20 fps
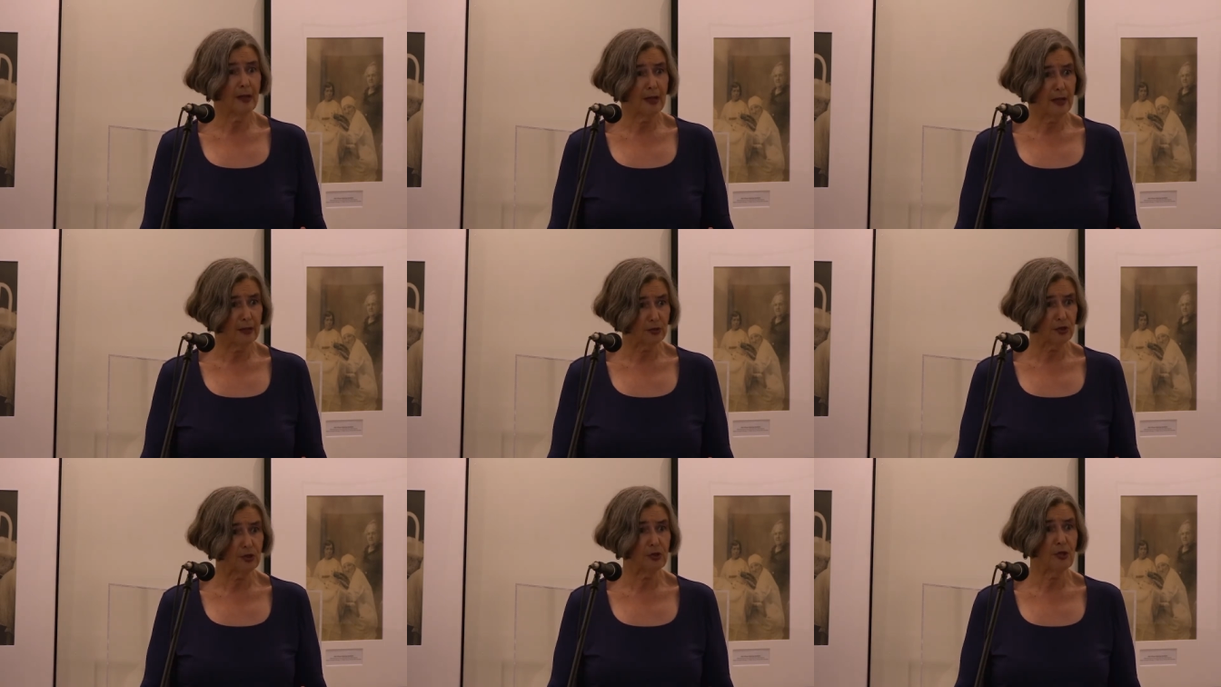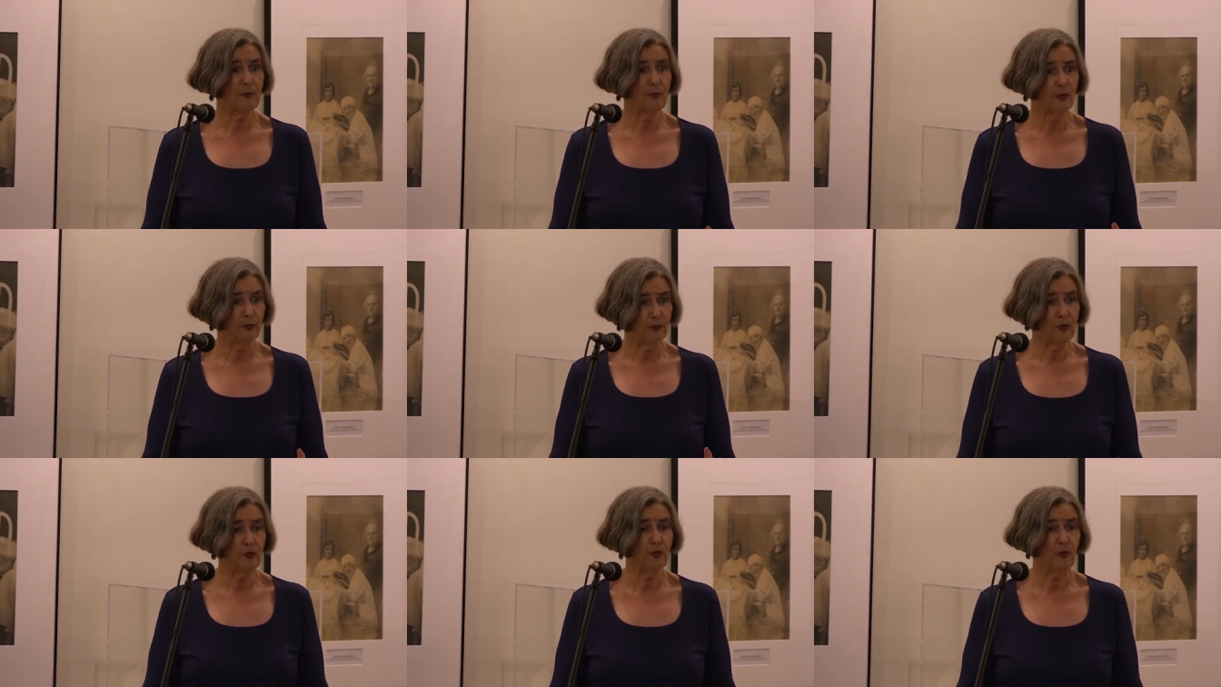as
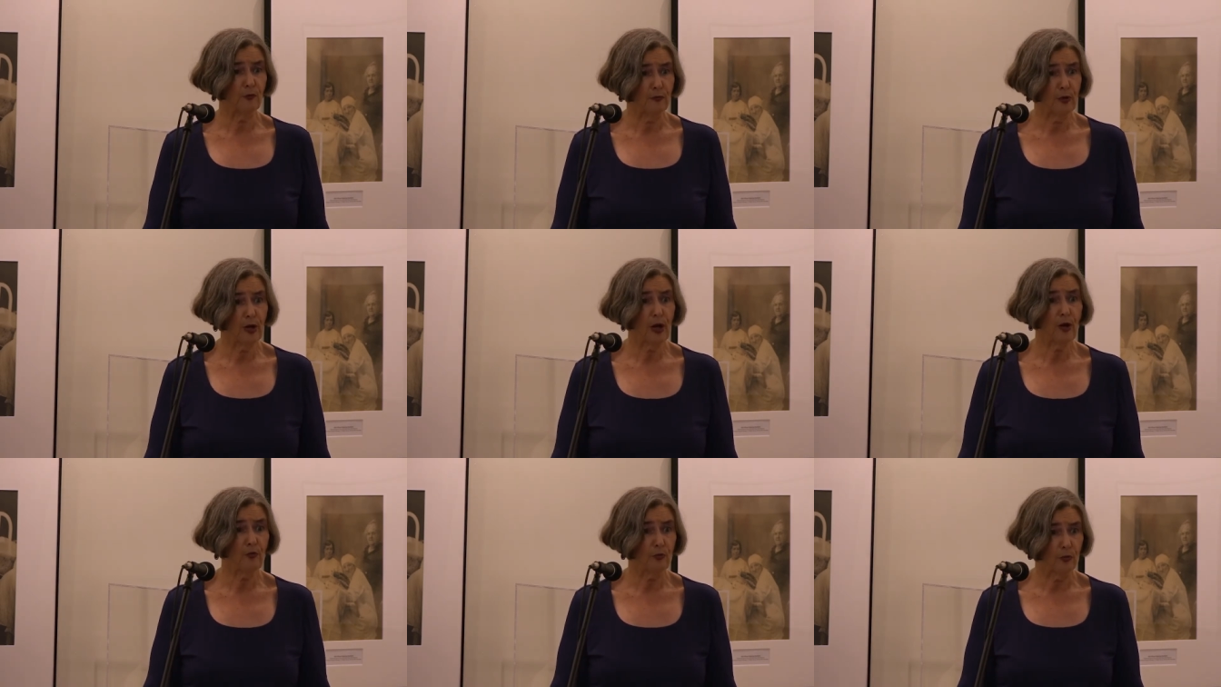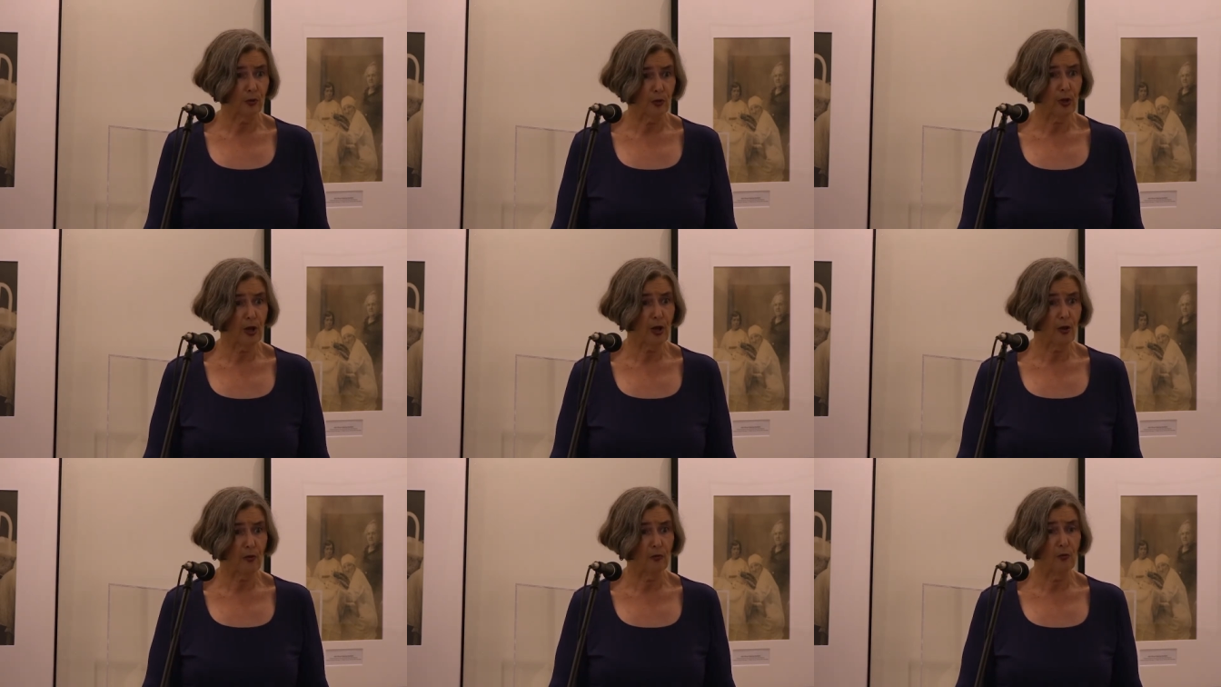some of you have known
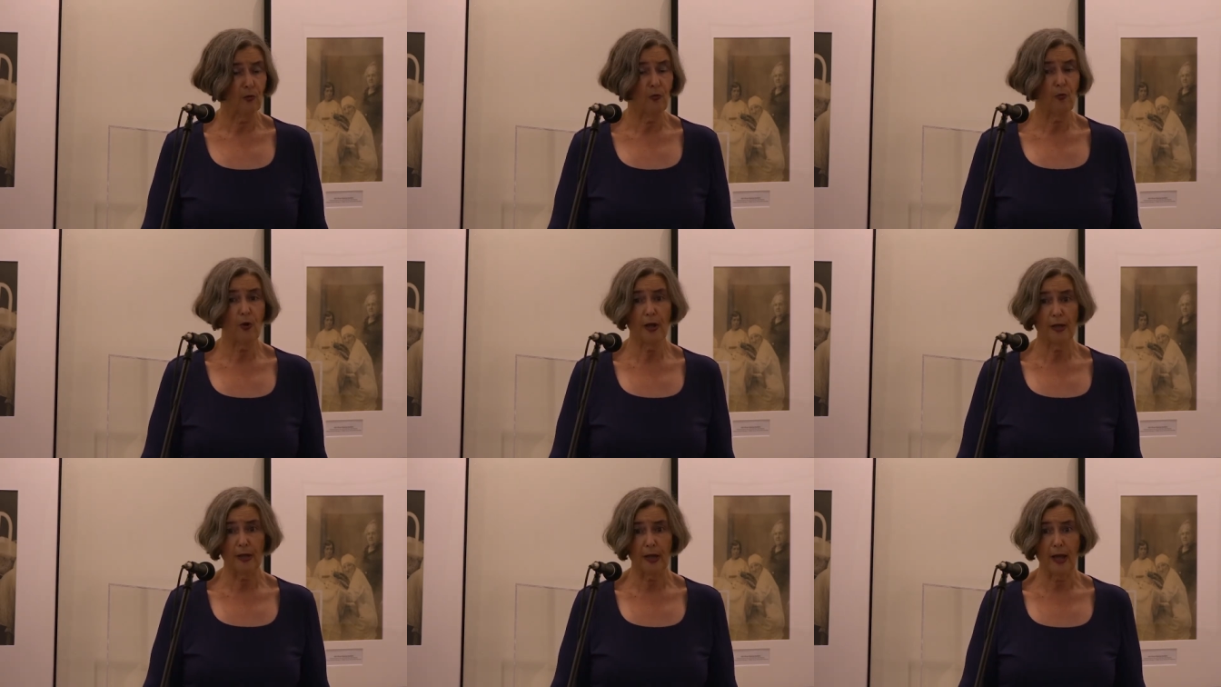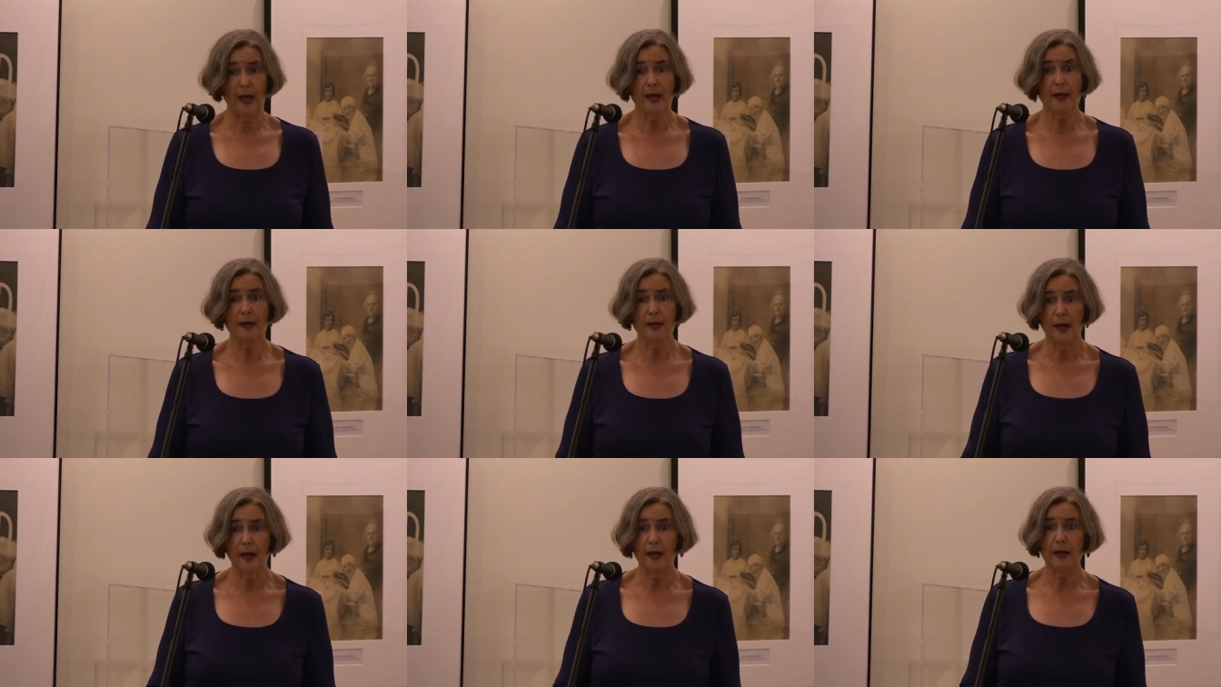along the way,
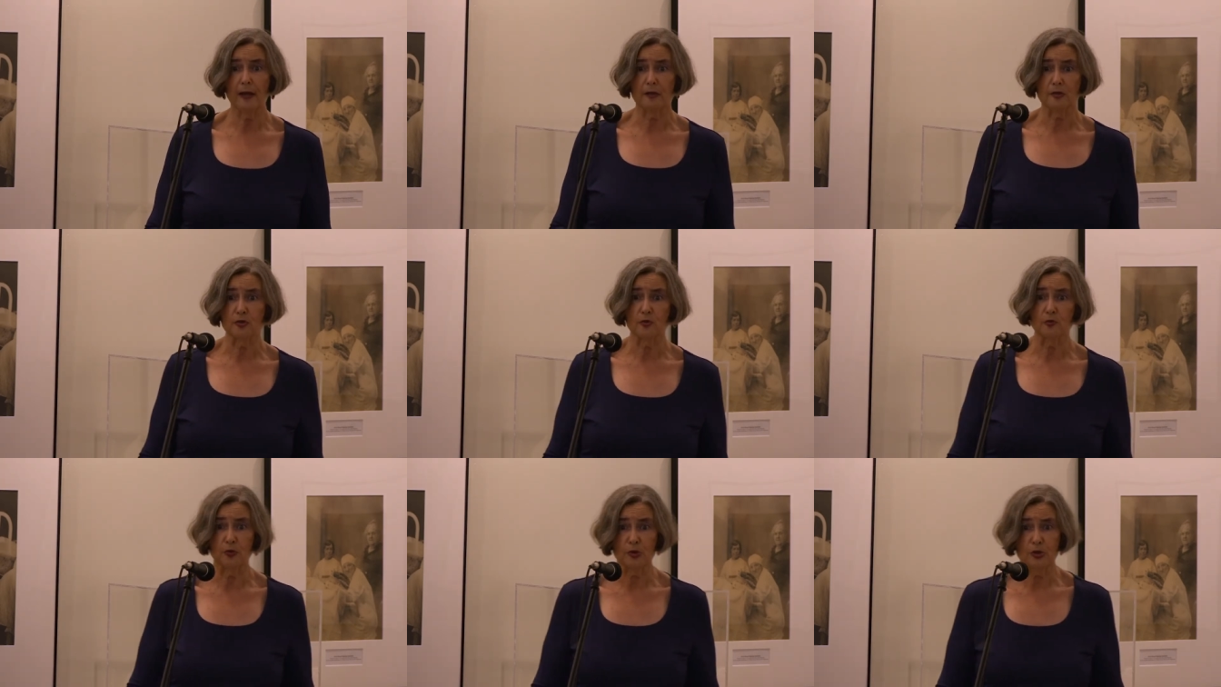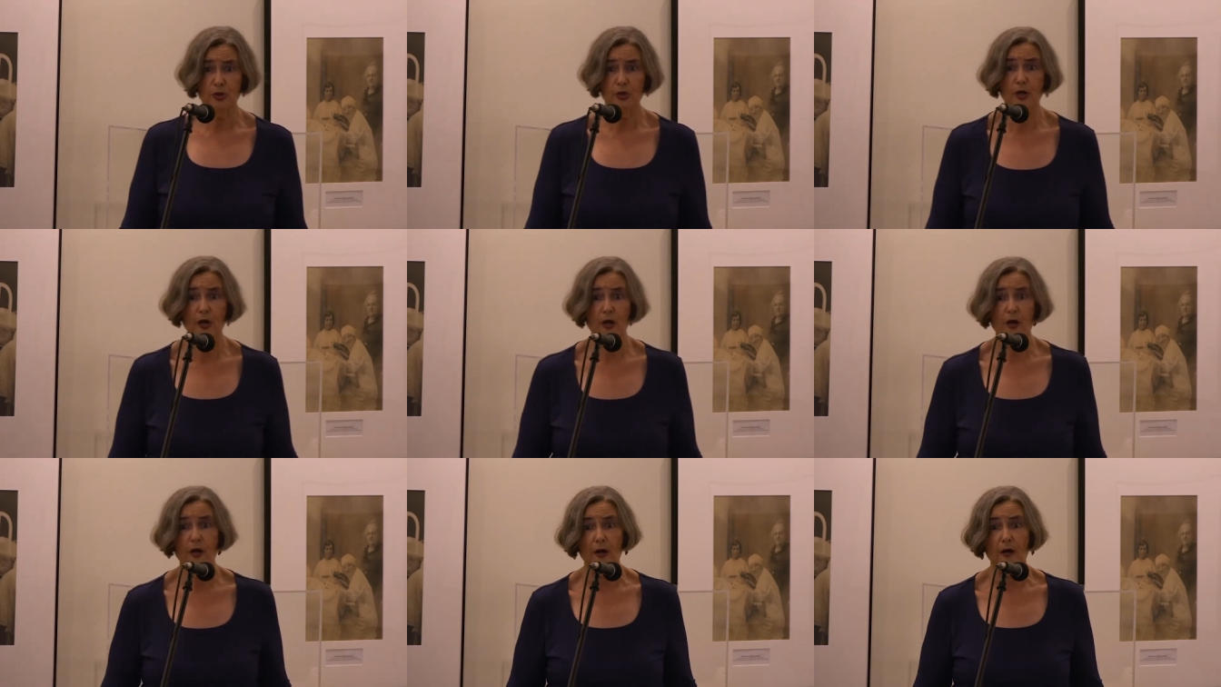Aunt Alice was
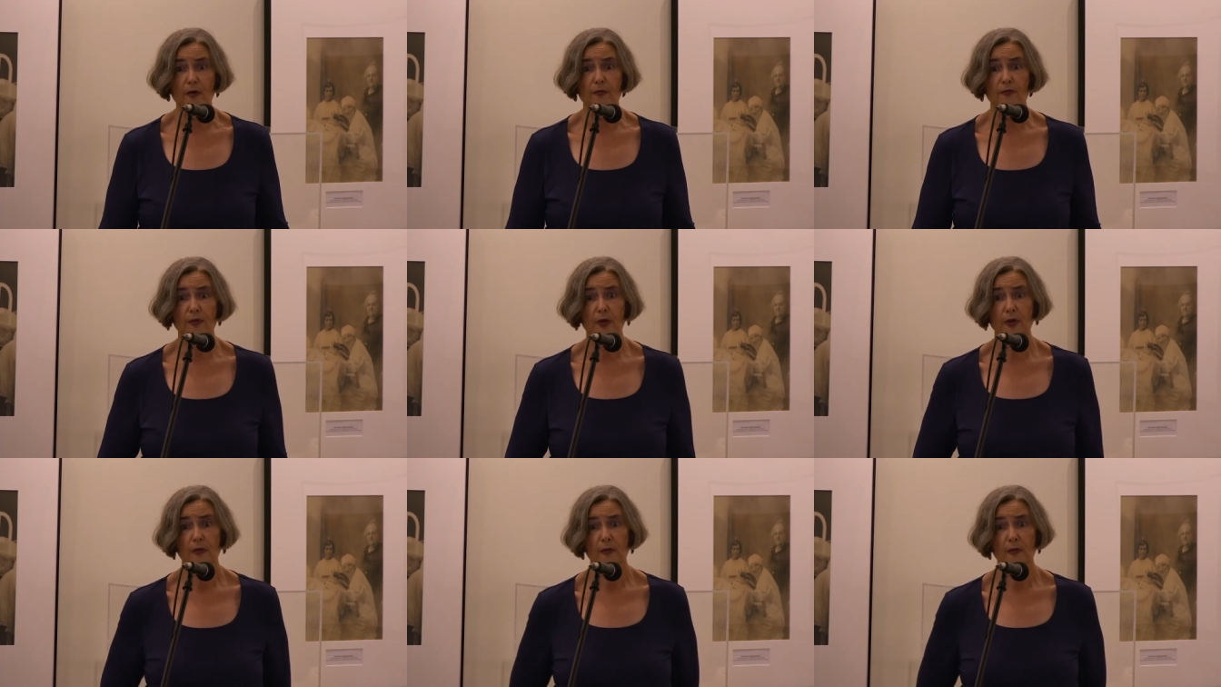tough.